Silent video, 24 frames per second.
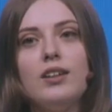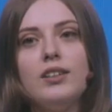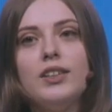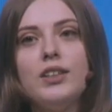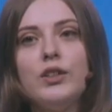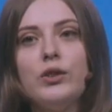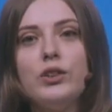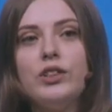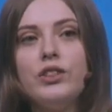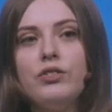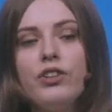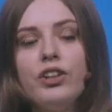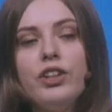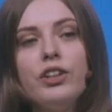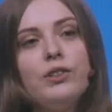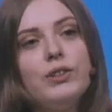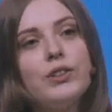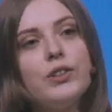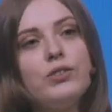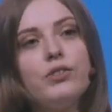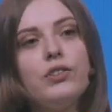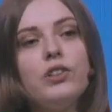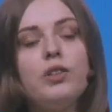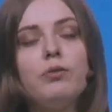So it's very
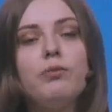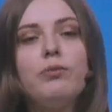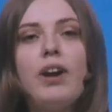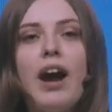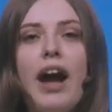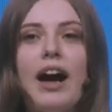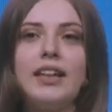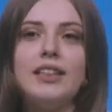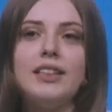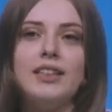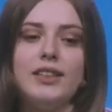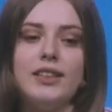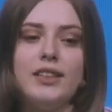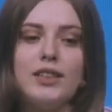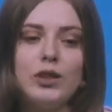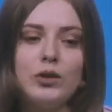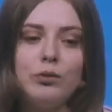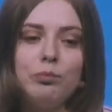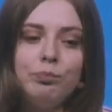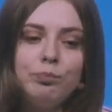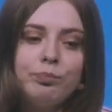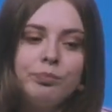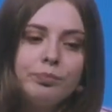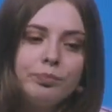useful in practice.
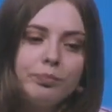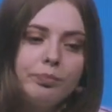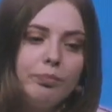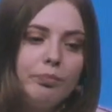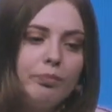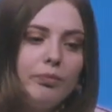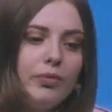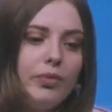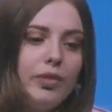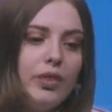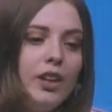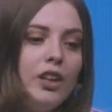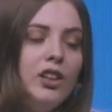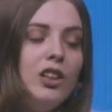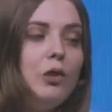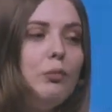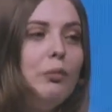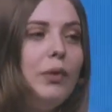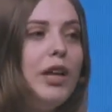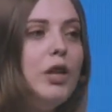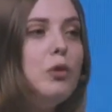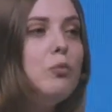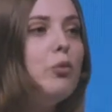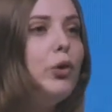The
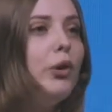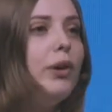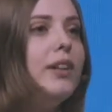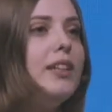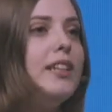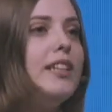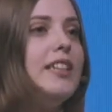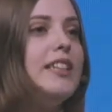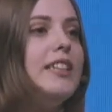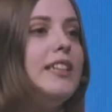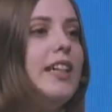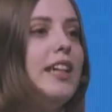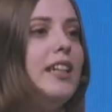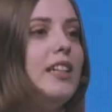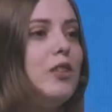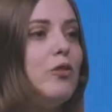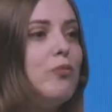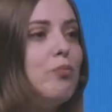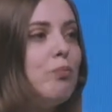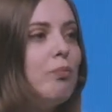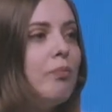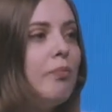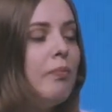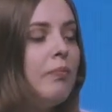main point is that
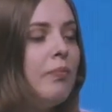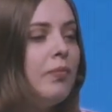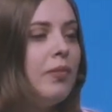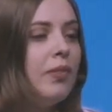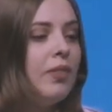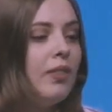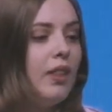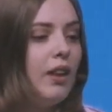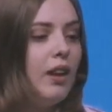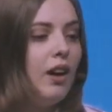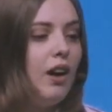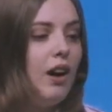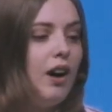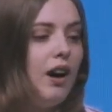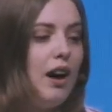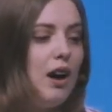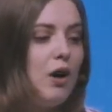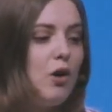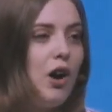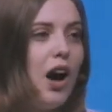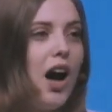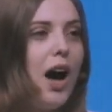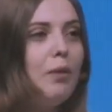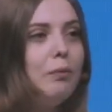
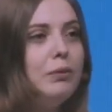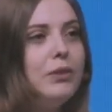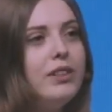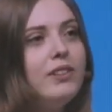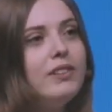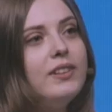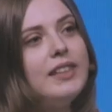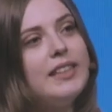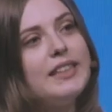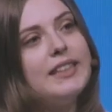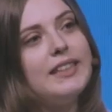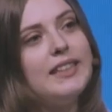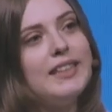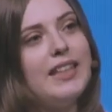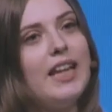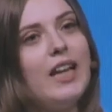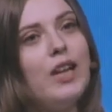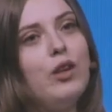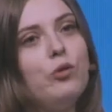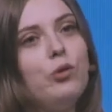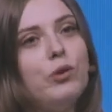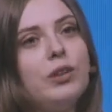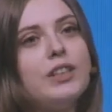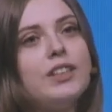up till this
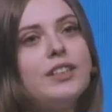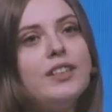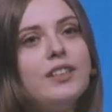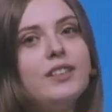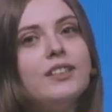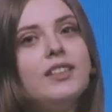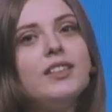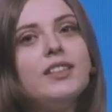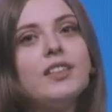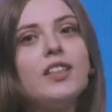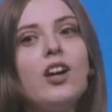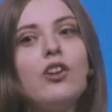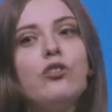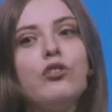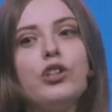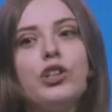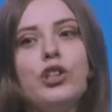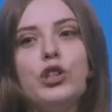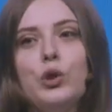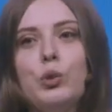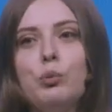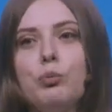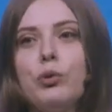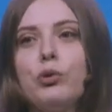day, we're still
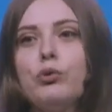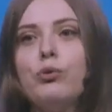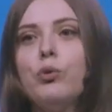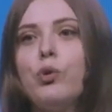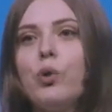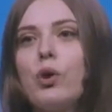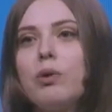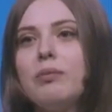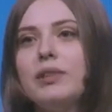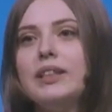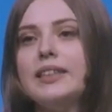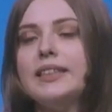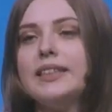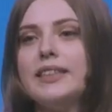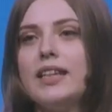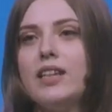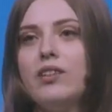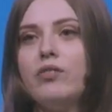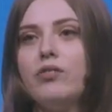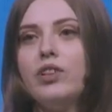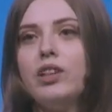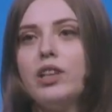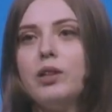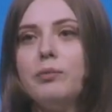discovering new performance
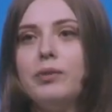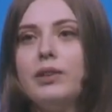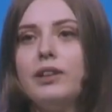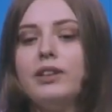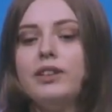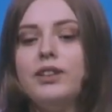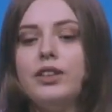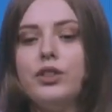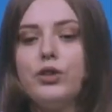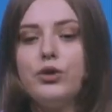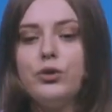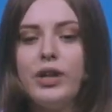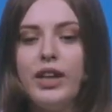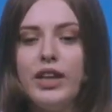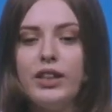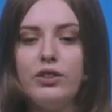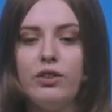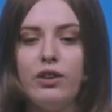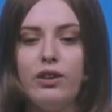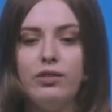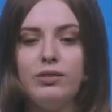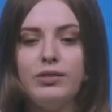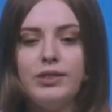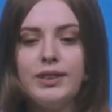and availability
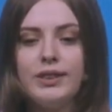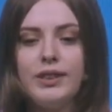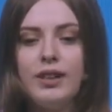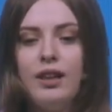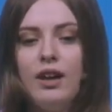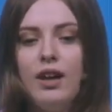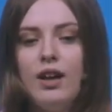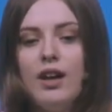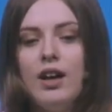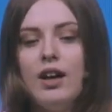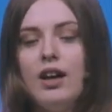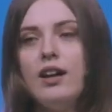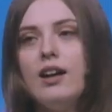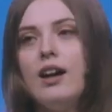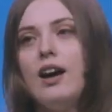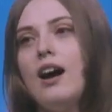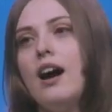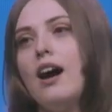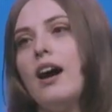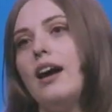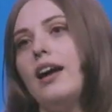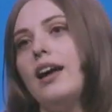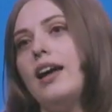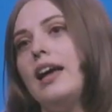trade-offs.
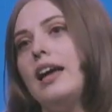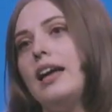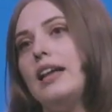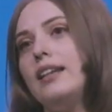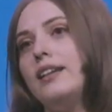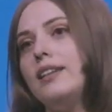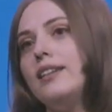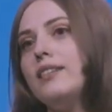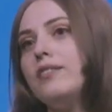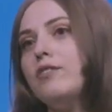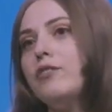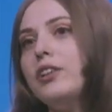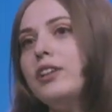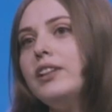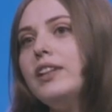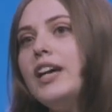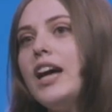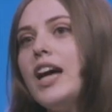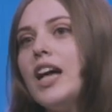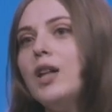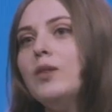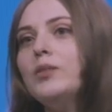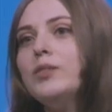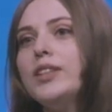And it really
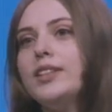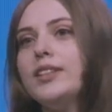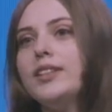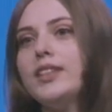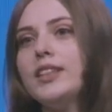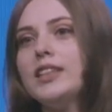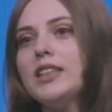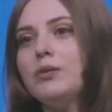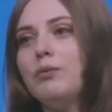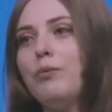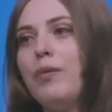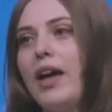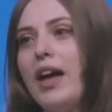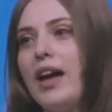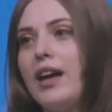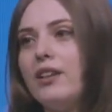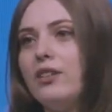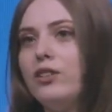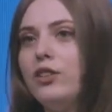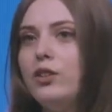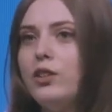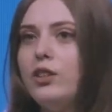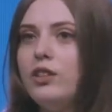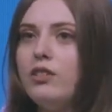helps us
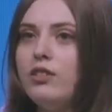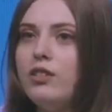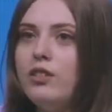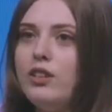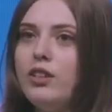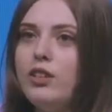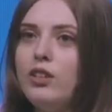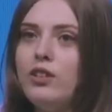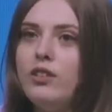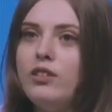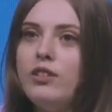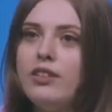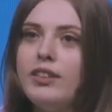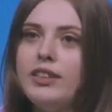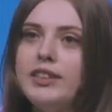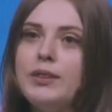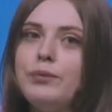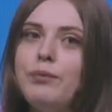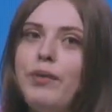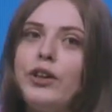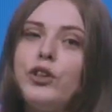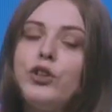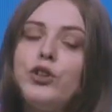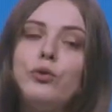expand the
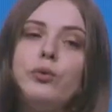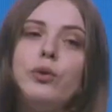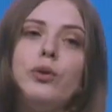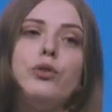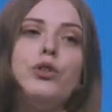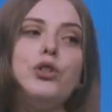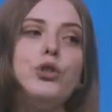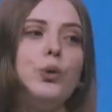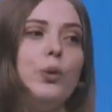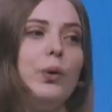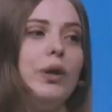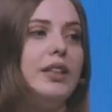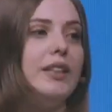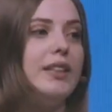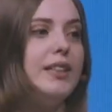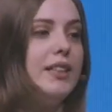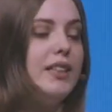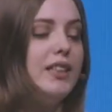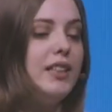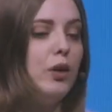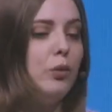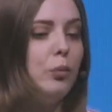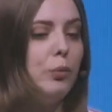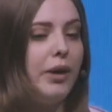spectrum of
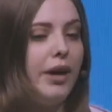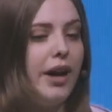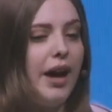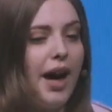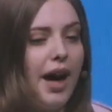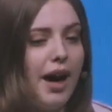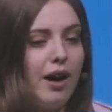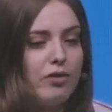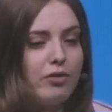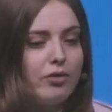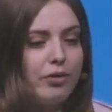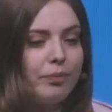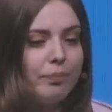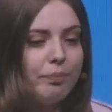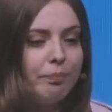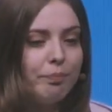choices that we have.